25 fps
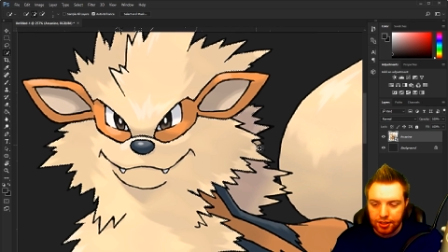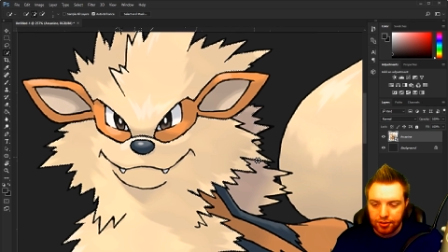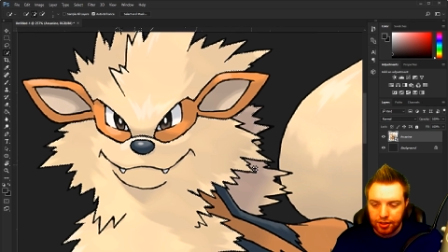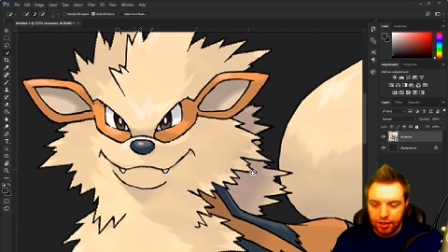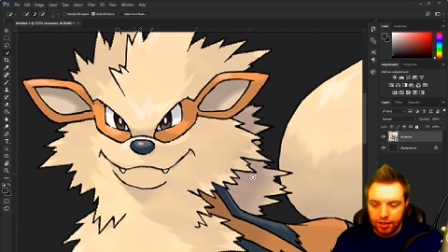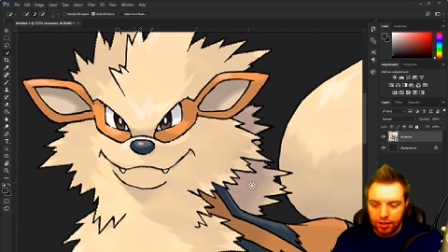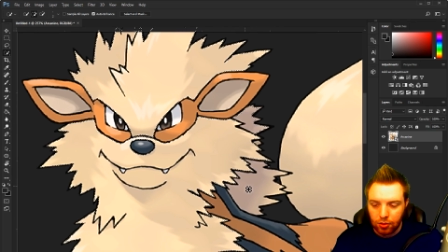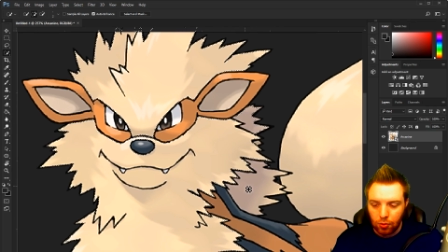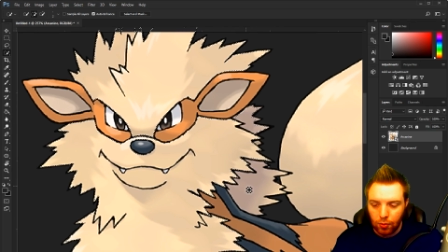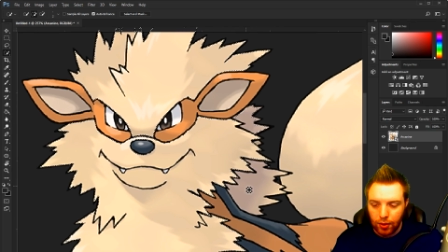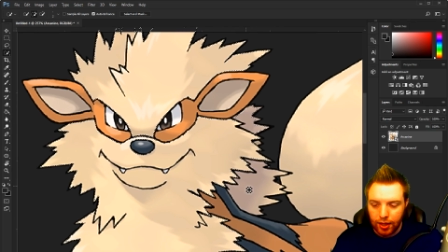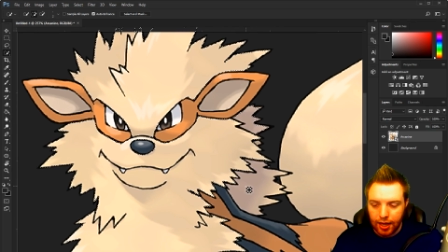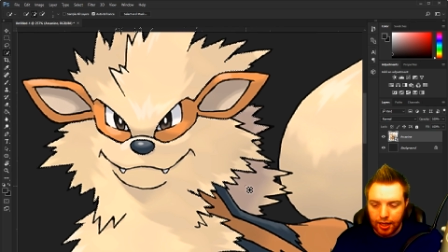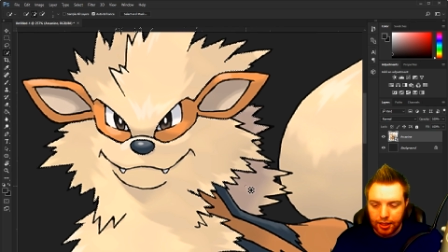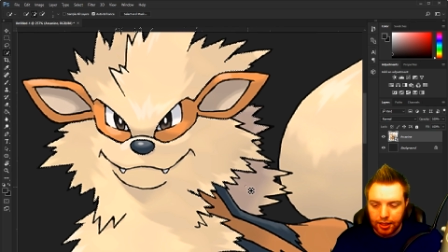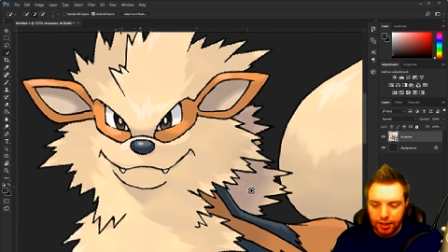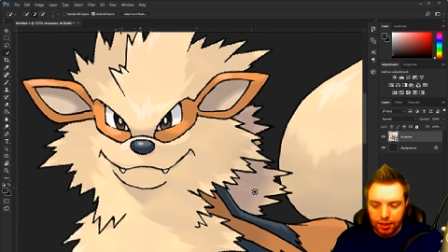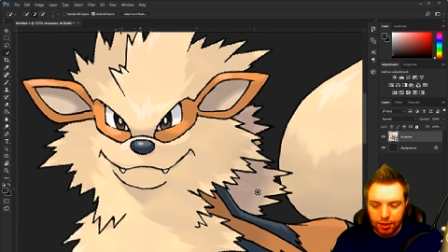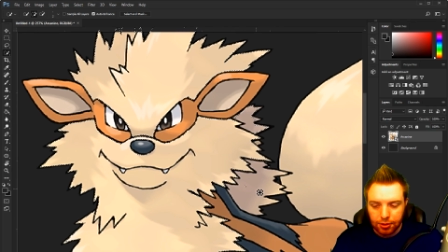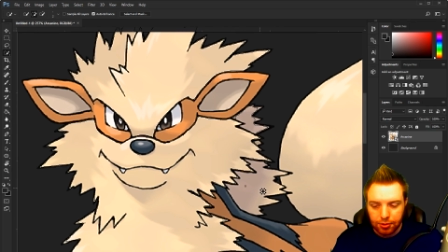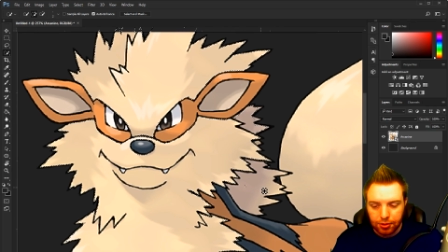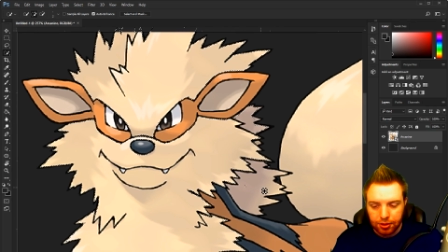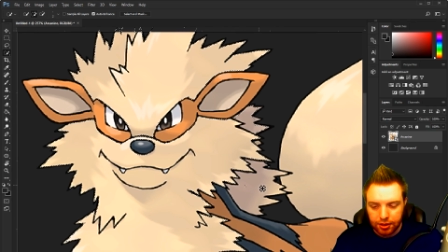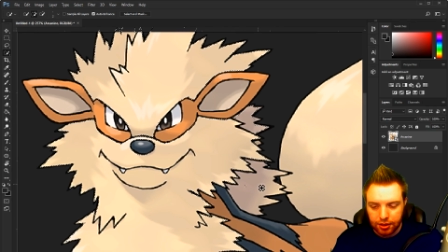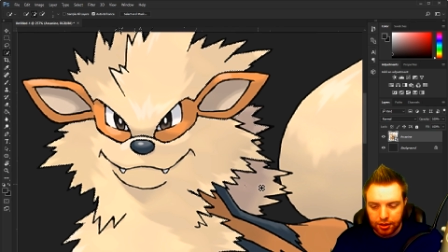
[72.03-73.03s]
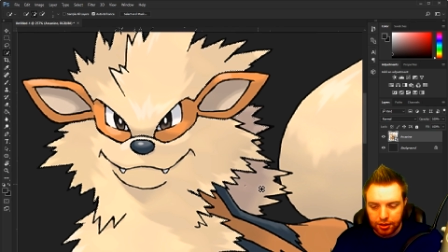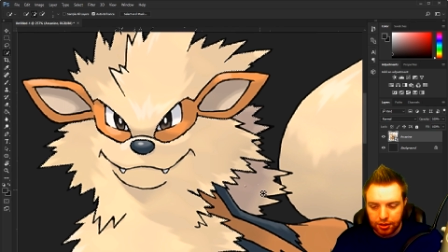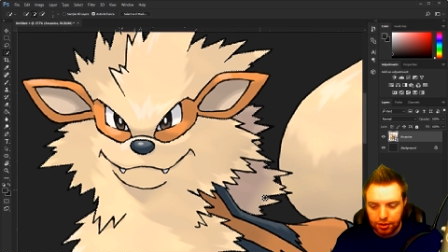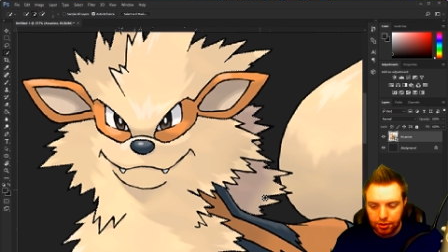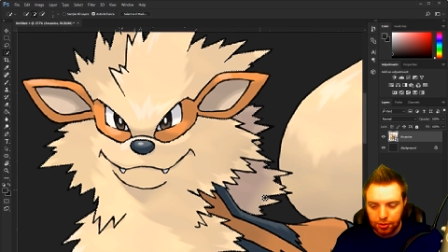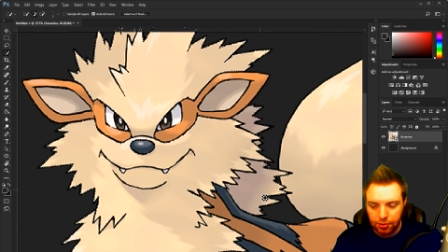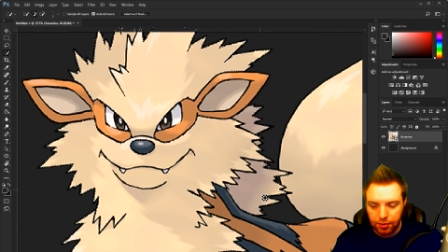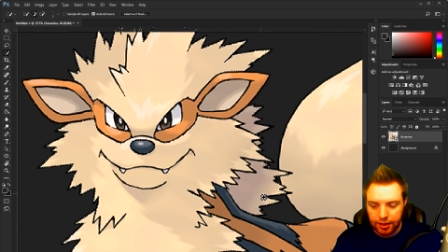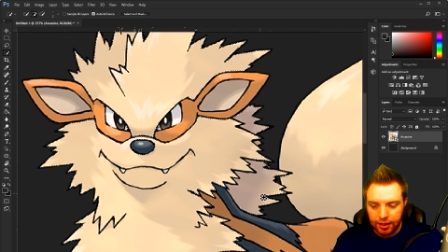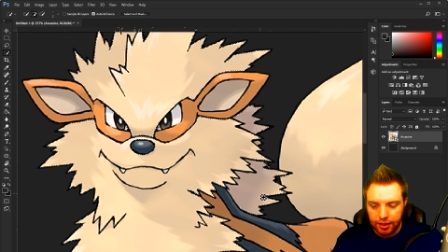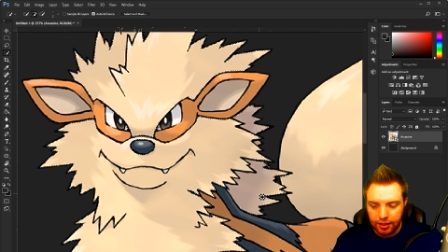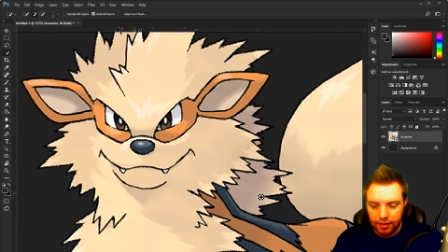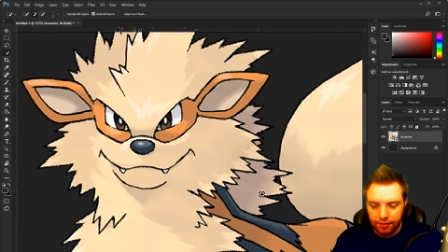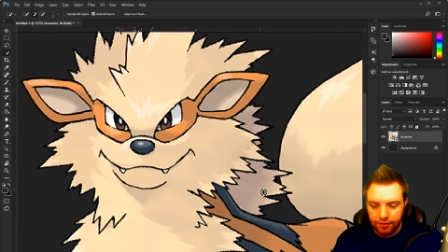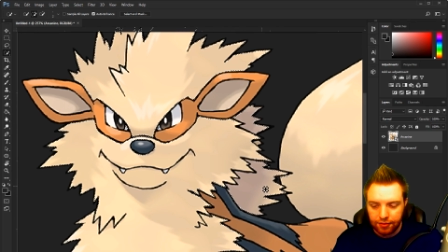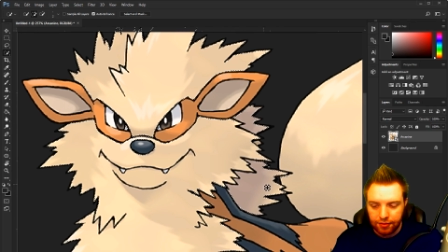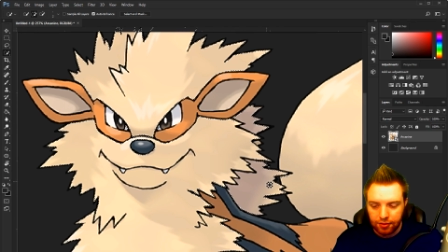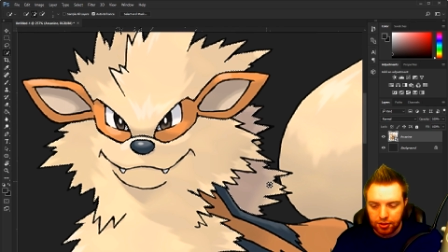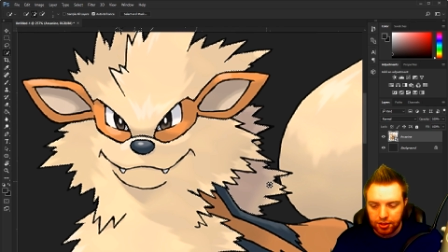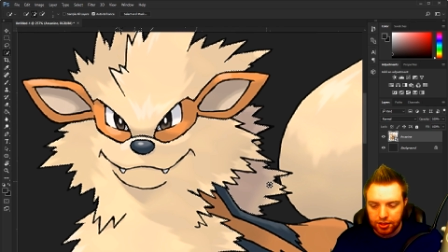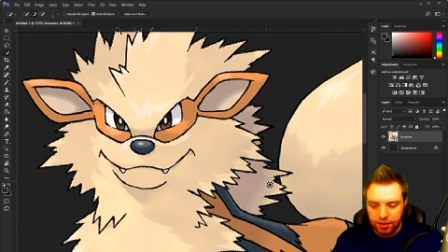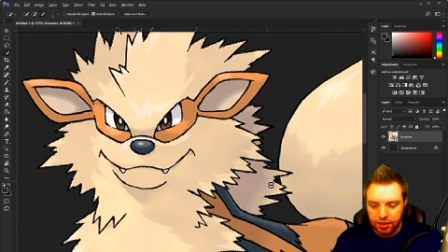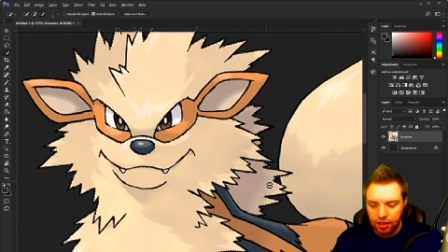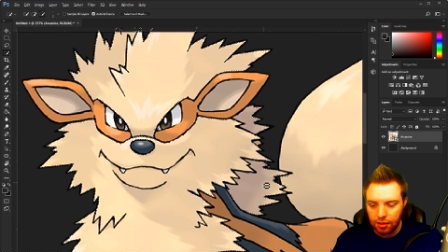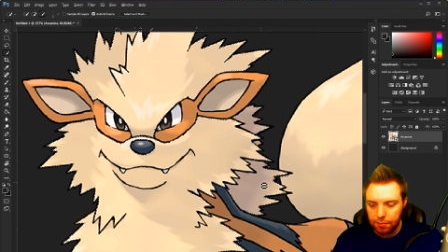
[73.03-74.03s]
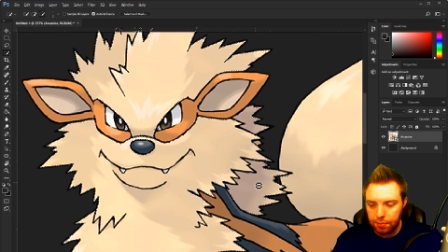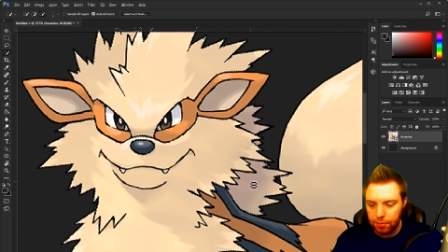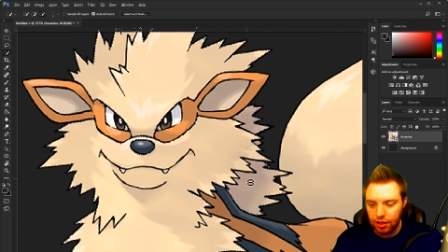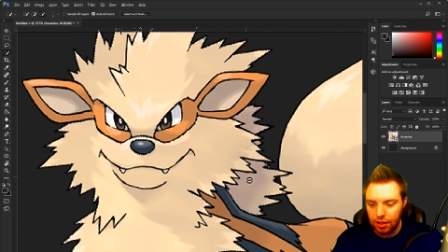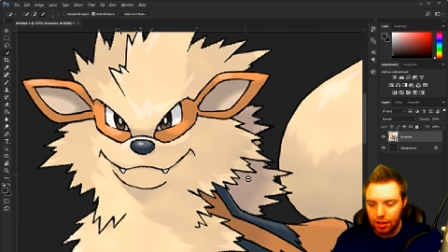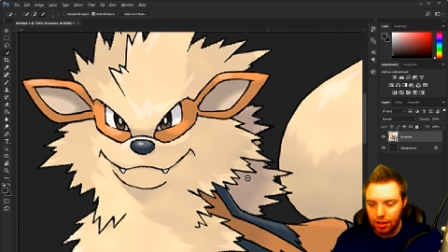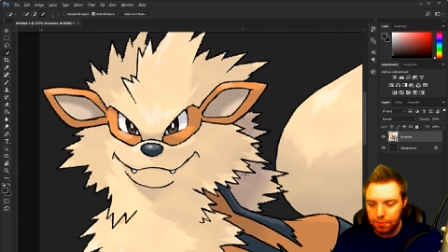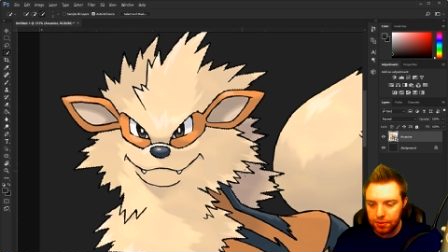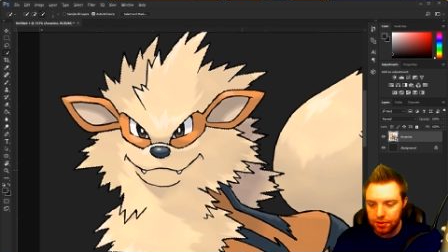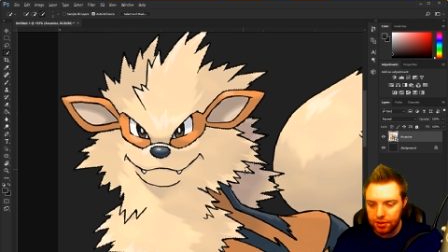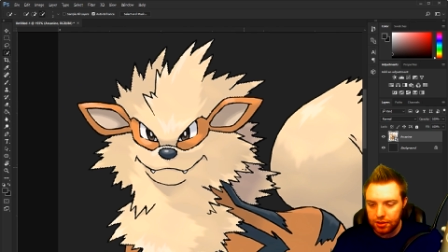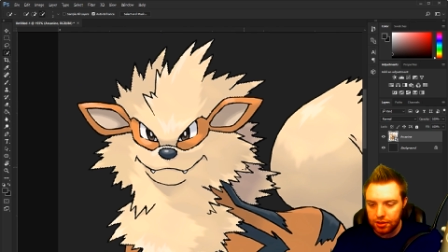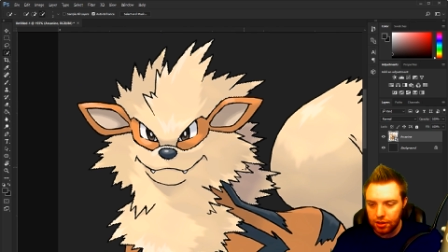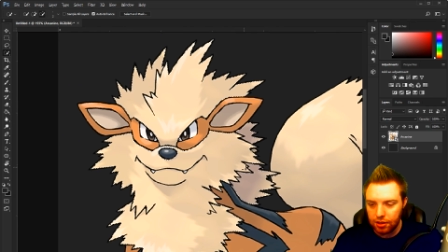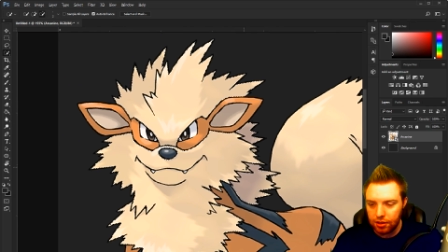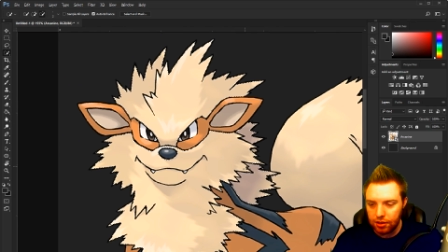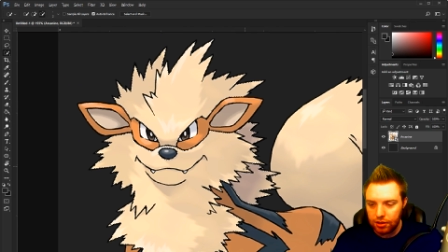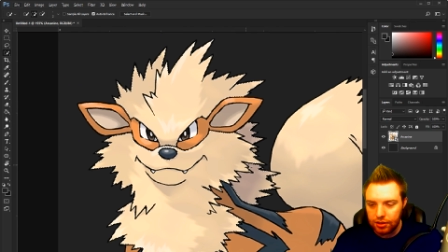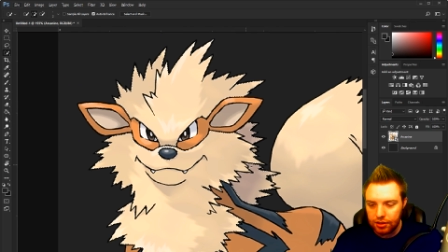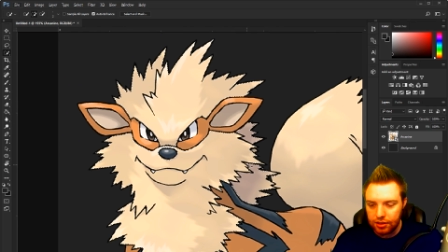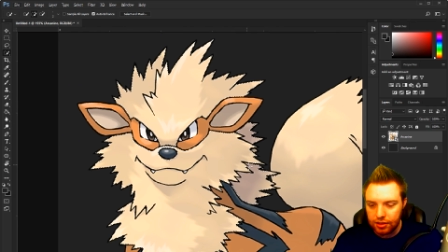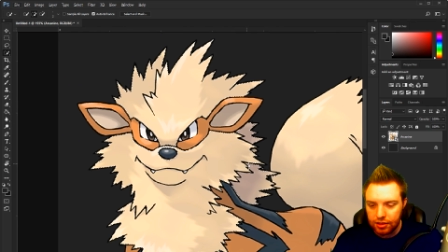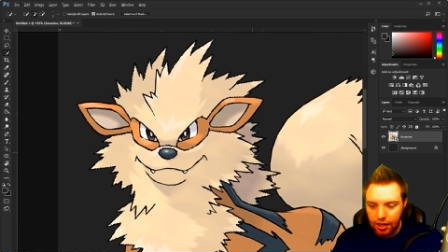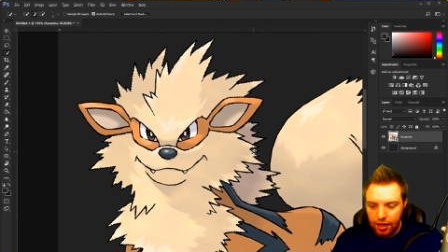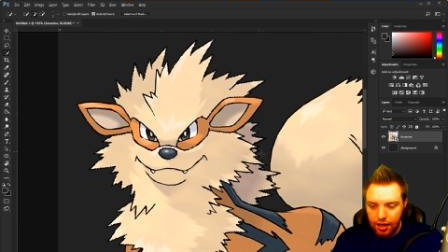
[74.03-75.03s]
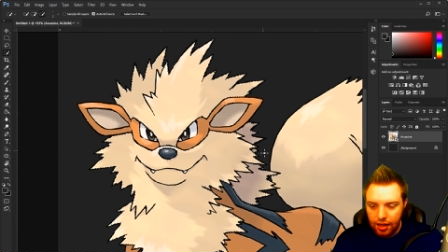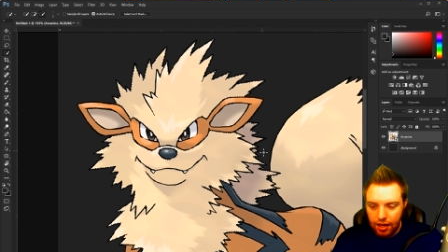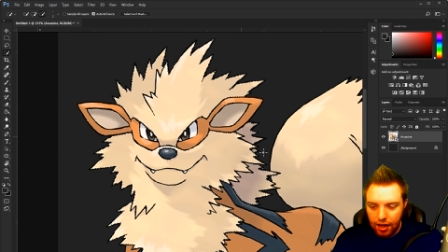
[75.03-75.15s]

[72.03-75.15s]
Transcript: than the way I used to do it in the first couple episodes.